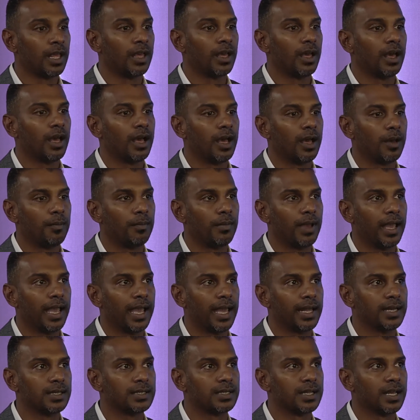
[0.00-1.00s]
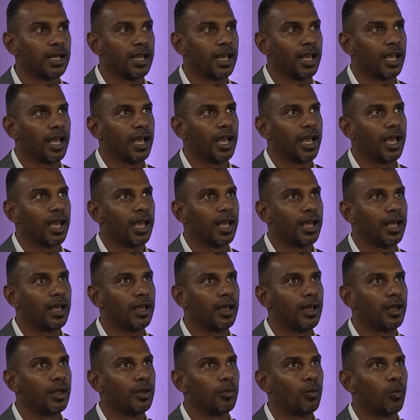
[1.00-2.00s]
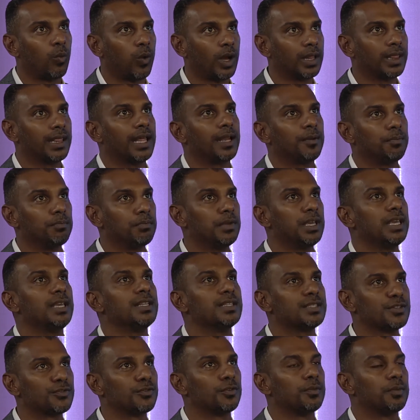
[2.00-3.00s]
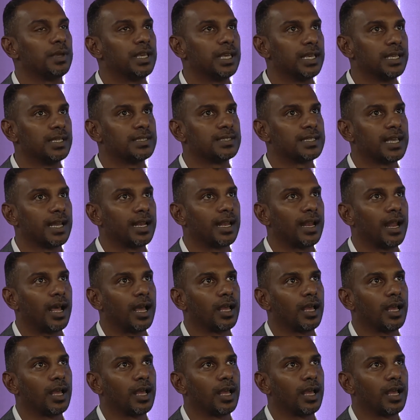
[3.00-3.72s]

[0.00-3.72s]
And what that means for me is that,